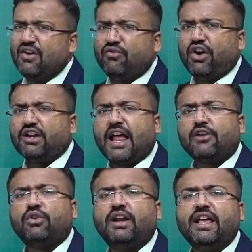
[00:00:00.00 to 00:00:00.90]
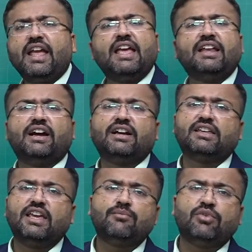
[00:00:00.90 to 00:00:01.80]
for calculating area,
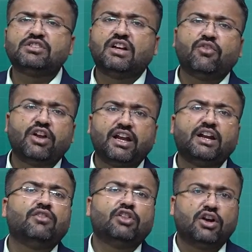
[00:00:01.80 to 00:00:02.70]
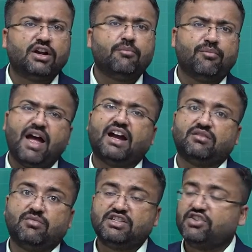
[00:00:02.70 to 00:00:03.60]
k positive or negative will not
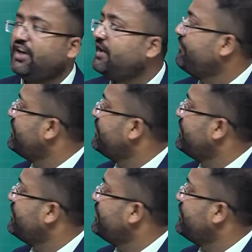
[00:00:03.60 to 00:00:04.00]
impact much, right?